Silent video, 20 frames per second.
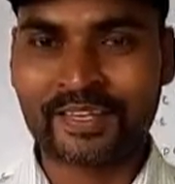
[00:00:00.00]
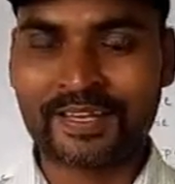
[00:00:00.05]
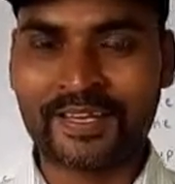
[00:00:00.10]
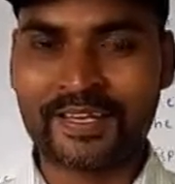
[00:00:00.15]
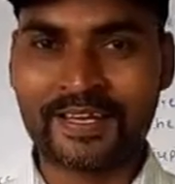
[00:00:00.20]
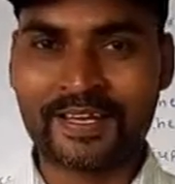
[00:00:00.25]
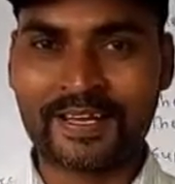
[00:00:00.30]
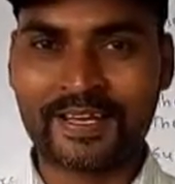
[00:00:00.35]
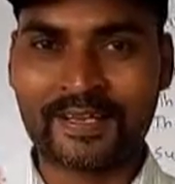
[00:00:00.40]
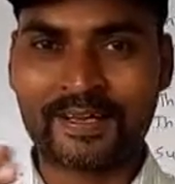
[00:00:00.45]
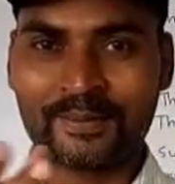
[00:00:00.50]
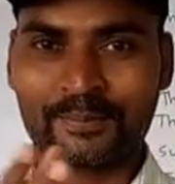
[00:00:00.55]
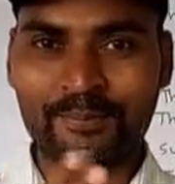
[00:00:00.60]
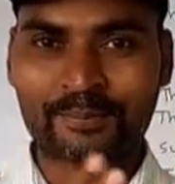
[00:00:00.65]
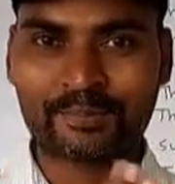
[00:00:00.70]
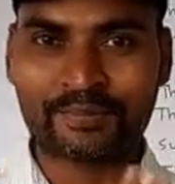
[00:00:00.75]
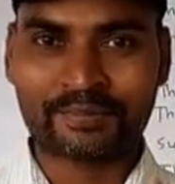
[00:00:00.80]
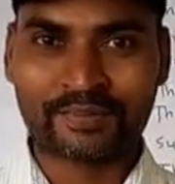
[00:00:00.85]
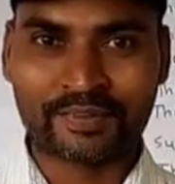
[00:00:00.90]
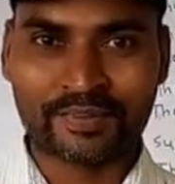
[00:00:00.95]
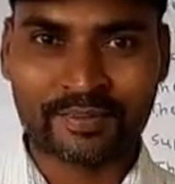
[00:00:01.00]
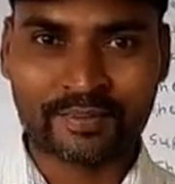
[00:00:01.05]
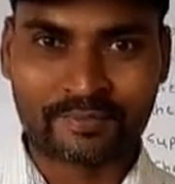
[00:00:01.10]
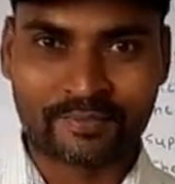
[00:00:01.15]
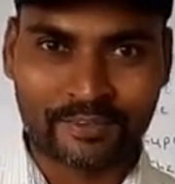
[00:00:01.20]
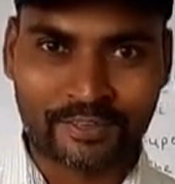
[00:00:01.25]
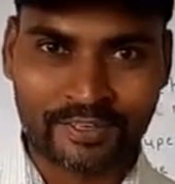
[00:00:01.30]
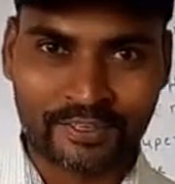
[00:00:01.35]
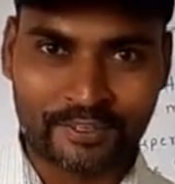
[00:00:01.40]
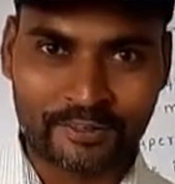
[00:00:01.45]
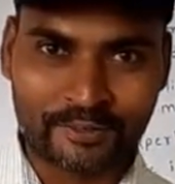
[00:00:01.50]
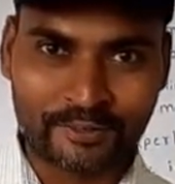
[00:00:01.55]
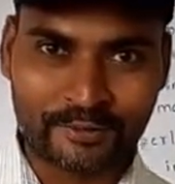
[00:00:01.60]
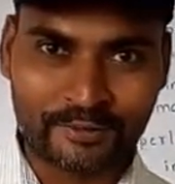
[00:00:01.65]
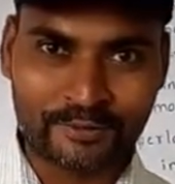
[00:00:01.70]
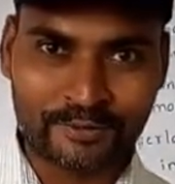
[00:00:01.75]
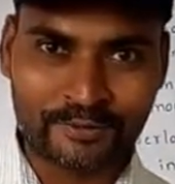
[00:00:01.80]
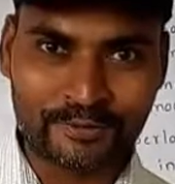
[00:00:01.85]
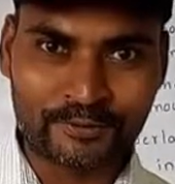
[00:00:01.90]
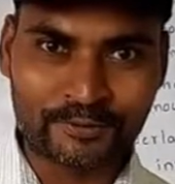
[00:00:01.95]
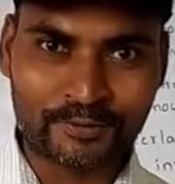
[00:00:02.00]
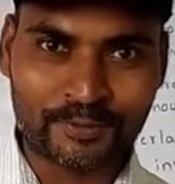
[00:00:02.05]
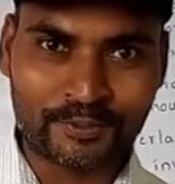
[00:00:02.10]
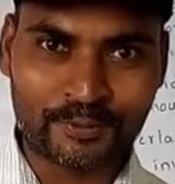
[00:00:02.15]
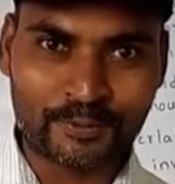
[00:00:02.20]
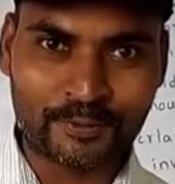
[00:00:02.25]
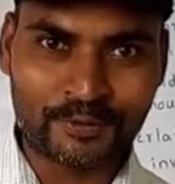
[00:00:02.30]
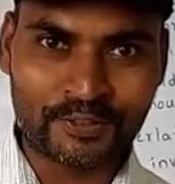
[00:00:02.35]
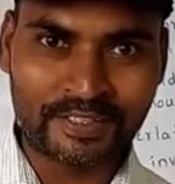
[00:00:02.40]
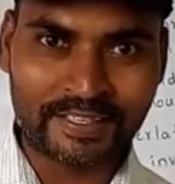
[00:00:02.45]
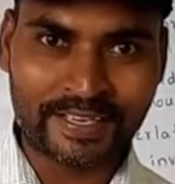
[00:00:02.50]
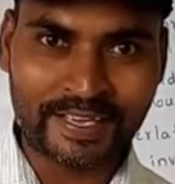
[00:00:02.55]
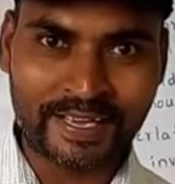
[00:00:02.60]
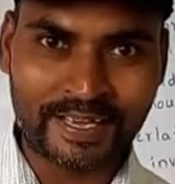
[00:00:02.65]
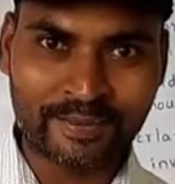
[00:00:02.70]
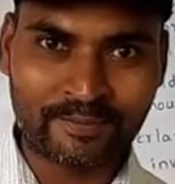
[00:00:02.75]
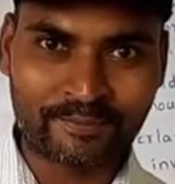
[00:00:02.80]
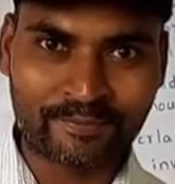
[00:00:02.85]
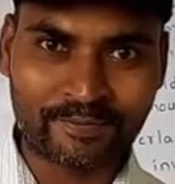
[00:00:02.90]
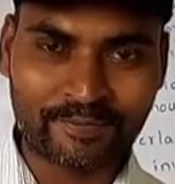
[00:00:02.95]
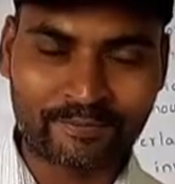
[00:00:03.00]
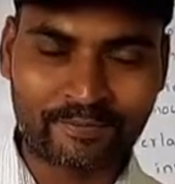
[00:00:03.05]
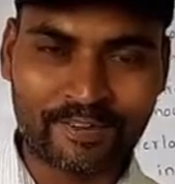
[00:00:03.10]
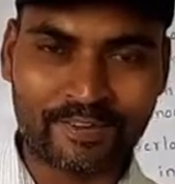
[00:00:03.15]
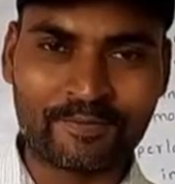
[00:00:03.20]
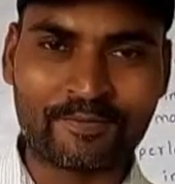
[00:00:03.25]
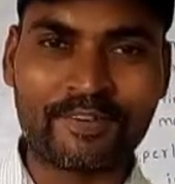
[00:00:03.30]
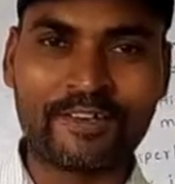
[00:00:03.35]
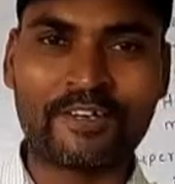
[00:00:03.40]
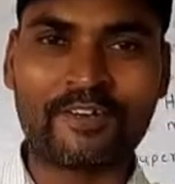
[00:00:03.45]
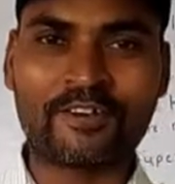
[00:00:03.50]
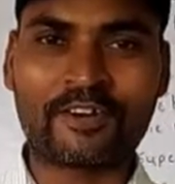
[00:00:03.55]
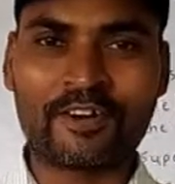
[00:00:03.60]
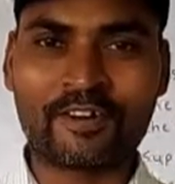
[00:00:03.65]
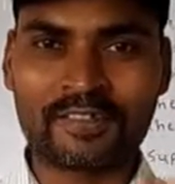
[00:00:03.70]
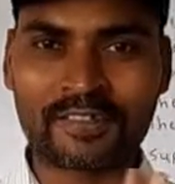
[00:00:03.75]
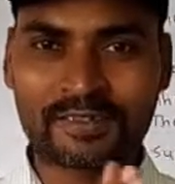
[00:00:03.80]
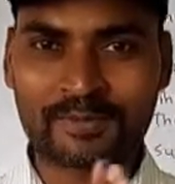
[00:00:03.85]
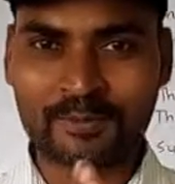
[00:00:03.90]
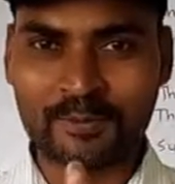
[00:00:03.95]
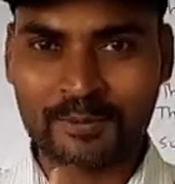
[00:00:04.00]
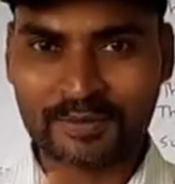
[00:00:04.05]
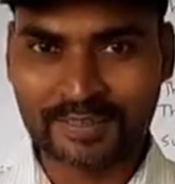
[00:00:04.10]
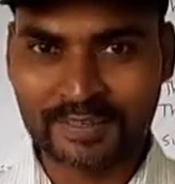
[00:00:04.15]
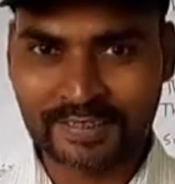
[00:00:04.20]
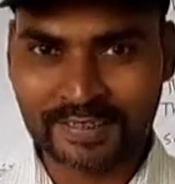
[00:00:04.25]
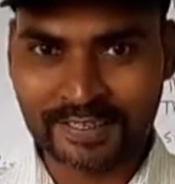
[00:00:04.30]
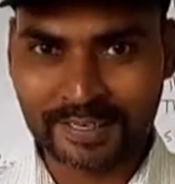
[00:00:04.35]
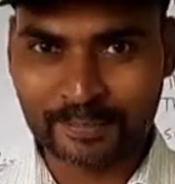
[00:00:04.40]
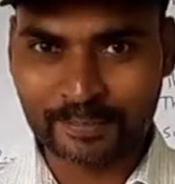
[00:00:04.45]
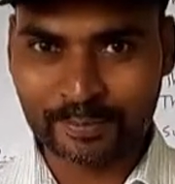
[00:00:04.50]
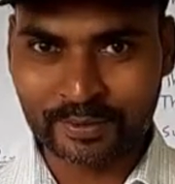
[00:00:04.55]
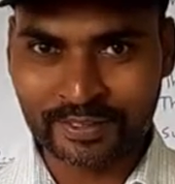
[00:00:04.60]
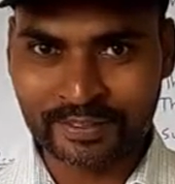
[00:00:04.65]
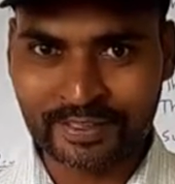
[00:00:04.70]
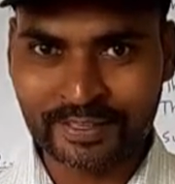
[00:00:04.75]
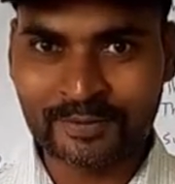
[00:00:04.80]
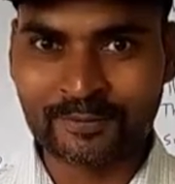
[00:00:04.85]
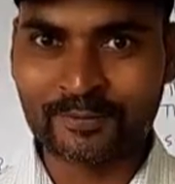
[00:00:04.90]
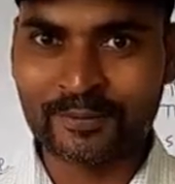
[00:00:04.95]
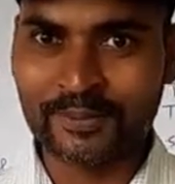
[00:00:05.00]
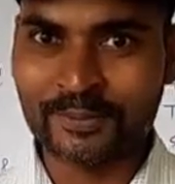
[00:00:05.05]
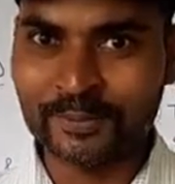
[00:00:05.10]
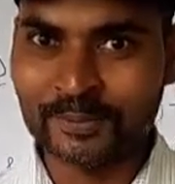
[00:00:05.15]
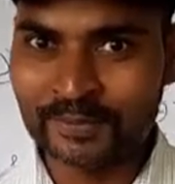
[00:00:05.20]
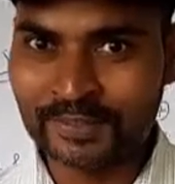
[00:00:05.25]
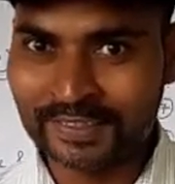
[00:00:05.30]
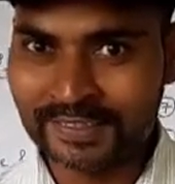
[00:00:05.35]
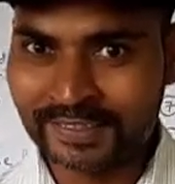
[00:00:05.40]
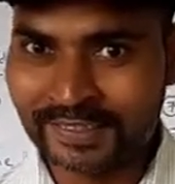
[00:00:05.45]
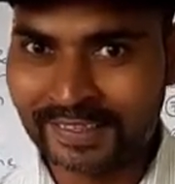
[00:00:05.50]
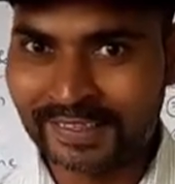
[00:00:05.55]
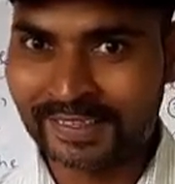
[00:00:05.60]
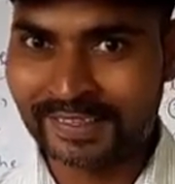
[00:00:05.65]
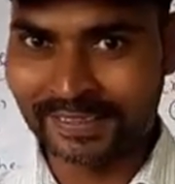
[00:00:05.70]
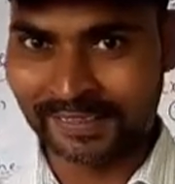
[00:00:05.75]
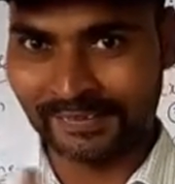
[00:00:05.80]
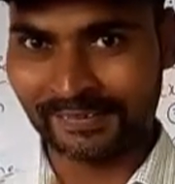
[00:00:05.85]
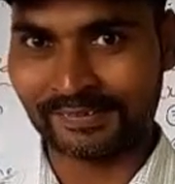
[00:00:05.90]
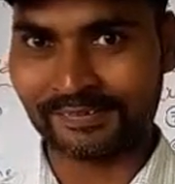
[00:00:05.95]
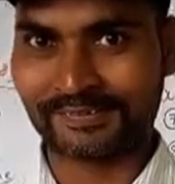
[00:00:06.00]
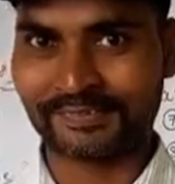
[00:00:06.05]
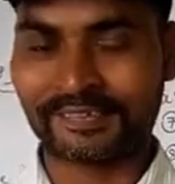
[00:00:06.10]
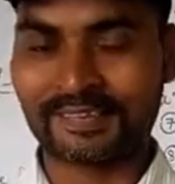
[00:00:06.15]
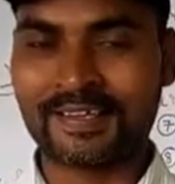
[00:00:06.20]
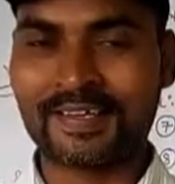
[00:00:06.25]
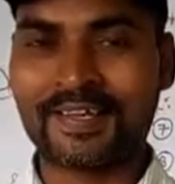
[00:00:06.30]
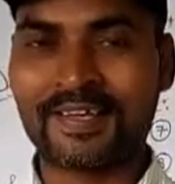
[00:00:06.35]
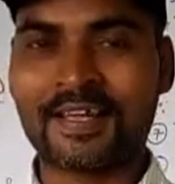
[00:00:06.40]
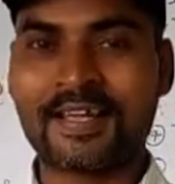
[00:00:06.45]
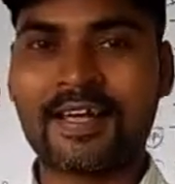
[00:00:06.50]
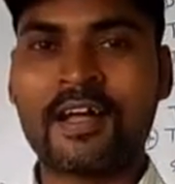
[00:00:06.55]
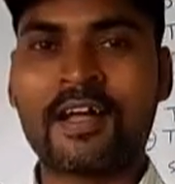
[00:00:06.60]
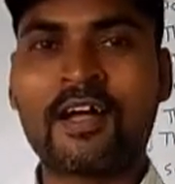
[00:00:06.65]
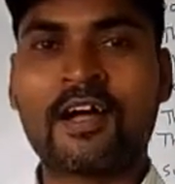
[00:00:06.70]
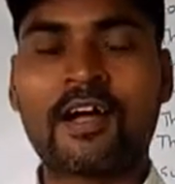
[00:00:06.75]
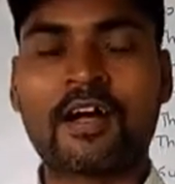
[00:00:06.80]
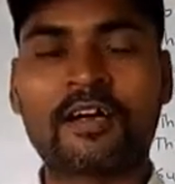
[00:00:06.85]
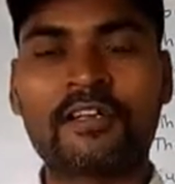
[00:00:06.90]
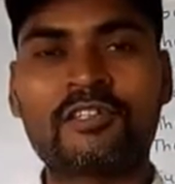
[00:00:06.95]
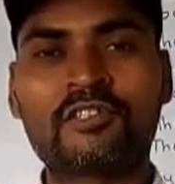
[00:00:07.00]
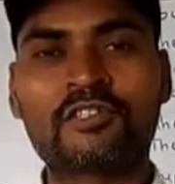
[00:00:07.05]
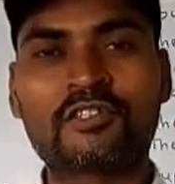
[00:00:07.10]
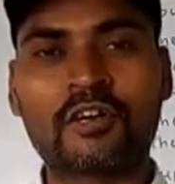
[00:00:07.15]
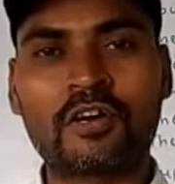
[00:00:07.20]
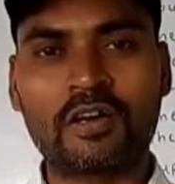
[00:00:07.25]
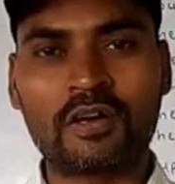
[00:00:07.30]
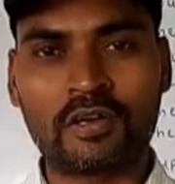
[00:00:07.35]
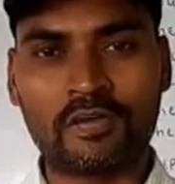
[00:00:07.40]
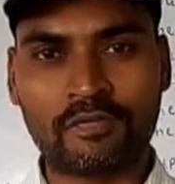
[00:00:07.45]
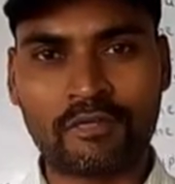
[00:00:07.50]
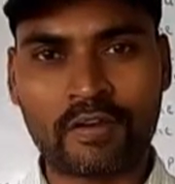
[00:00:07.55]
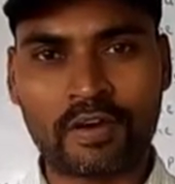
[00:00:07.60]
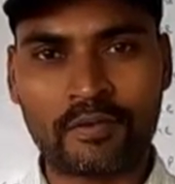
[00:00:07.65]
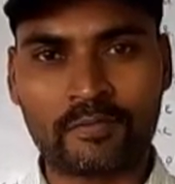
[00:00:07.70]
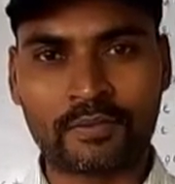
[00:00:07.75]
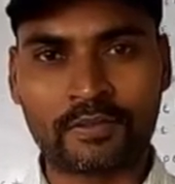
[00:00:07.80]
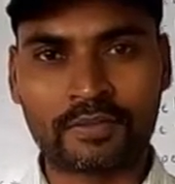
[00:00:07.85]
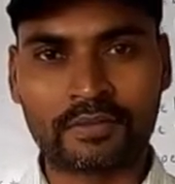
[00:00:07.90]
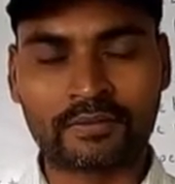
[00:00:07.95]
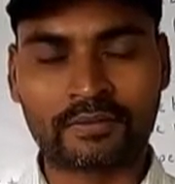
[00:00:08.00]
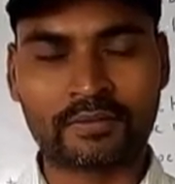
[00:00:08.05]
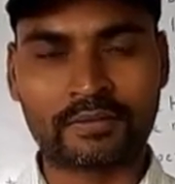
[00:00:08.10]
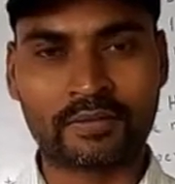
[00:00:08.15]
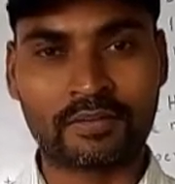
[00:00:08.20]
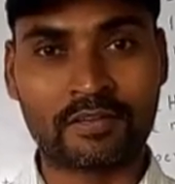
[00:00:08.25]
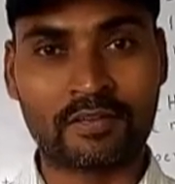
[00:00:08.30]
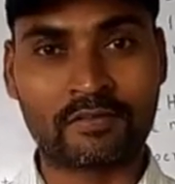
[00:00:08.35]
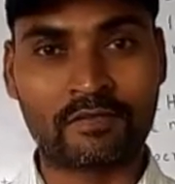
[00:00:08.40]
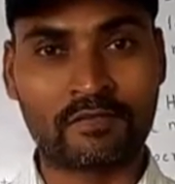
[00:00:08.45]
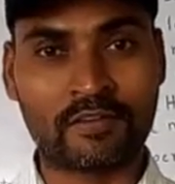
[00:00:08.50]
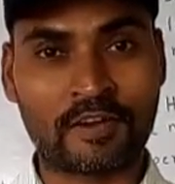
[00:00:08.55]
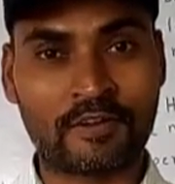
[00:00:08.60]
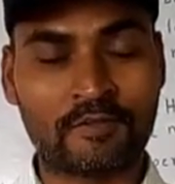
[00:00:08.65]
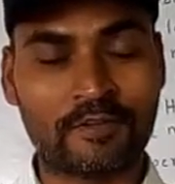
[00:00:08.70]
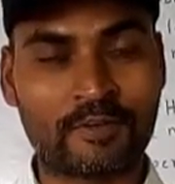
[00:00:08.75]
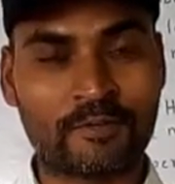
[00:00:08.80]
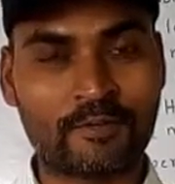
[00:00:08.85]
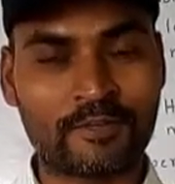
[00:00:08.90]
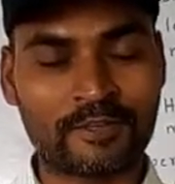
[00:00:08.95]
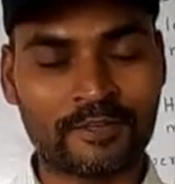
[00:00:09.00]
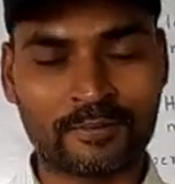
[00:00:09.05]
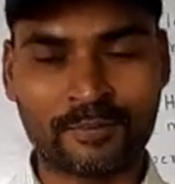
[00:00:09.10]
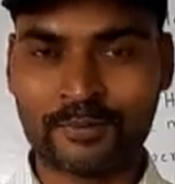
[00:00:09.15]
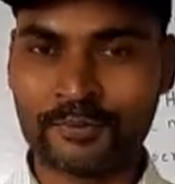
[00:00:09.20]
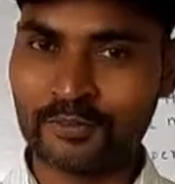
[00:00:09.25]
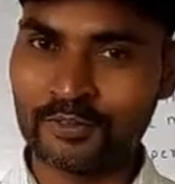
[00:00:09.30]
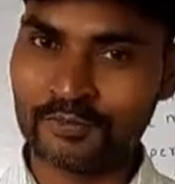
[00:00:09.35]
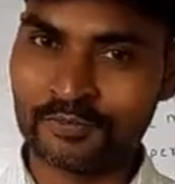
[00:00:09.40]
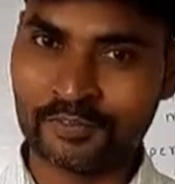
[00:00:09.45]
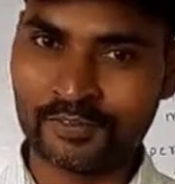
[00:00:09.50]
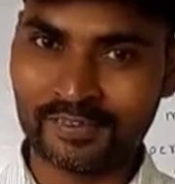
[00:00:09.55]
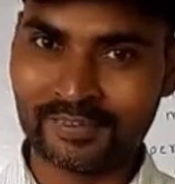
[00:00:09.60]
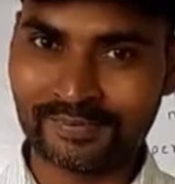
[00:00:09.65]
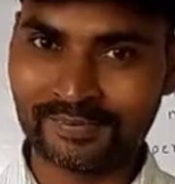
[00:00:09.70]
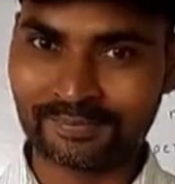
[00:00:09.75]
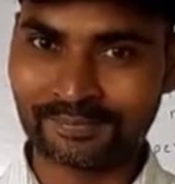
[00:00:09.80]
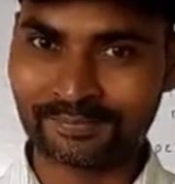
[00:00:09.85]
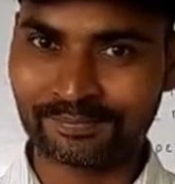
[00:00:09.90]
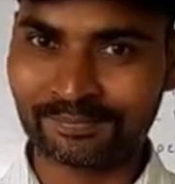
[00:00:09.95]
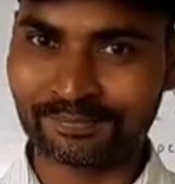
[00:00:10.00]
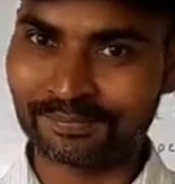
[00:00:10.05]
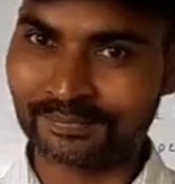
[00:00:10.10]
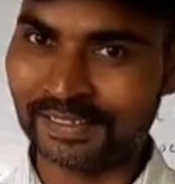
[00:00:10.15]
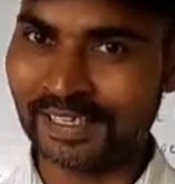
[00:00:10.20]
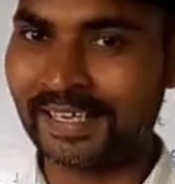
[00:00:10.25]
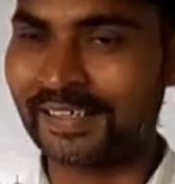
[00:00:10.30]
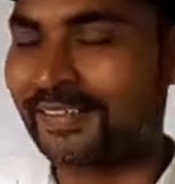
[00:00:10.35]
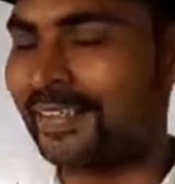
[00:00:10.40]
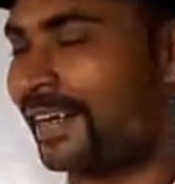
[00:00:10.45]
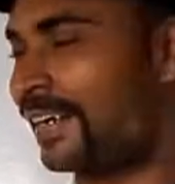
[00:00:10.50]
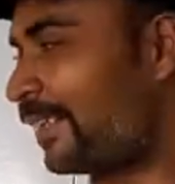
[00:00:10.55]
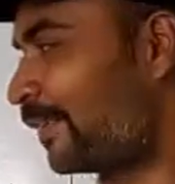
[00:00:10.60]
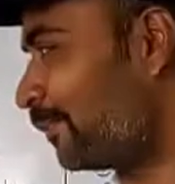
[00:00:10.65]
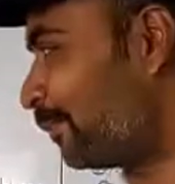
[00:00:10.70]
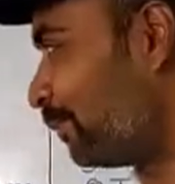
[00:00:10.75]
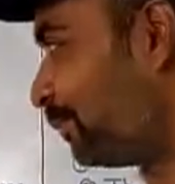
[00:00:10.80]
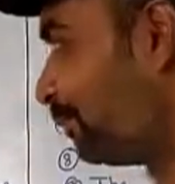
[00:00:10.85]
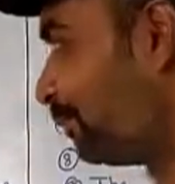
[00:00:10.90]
Here for introduce we use a, when we talk about the same person we use the. I saw a flower, the flower was beautiful, like that.